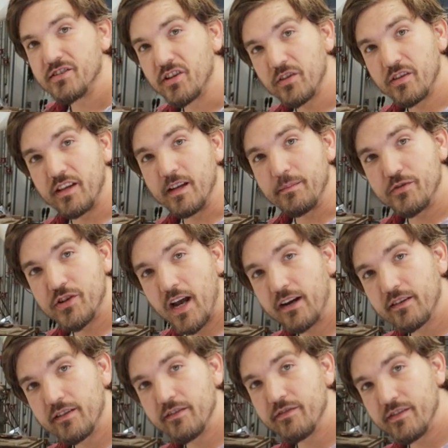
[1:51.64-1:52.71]
So the
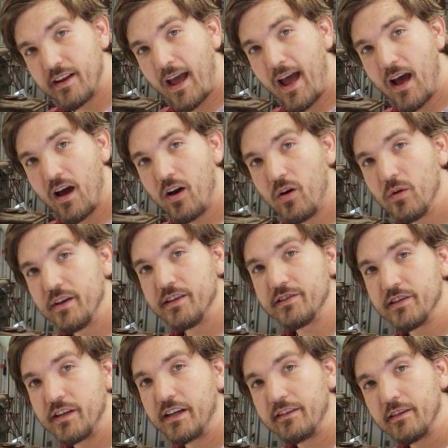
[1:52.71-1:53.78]
objective now is
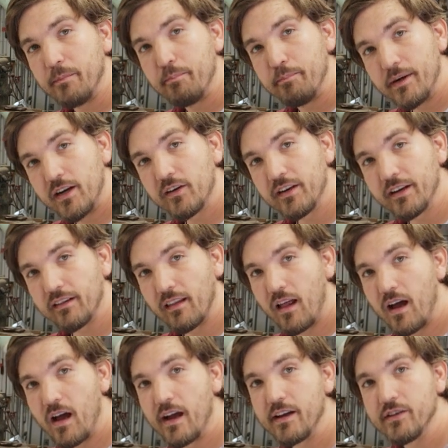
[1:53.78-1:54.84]
to get the bearding
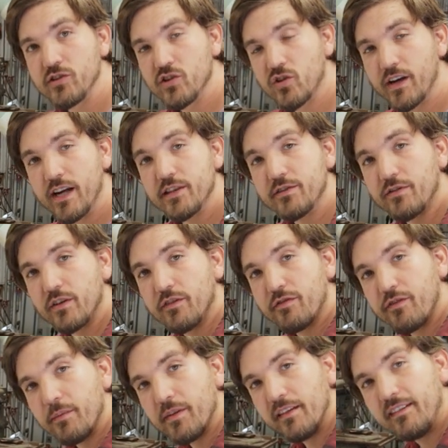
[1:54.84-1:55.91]
line transferred
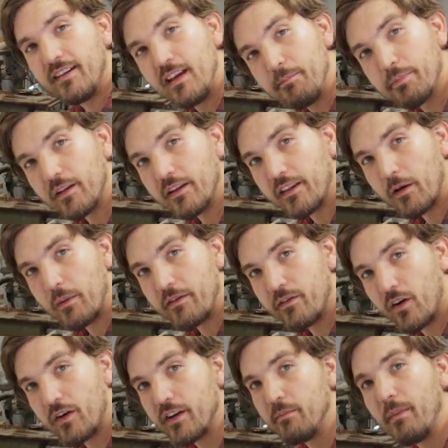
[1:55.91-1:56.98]
from the template that we've
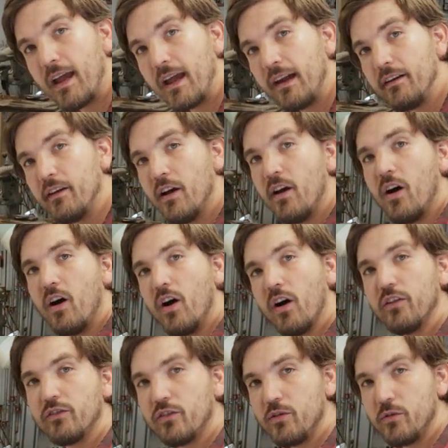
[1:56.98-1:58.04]
already made
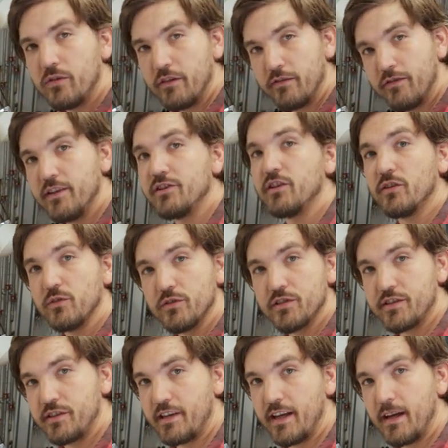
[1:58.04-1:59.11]
onto the physical
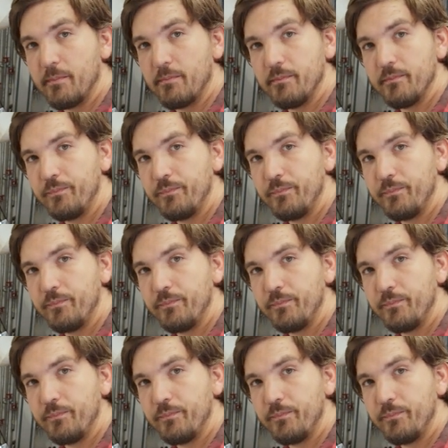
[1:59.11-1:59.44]
stem.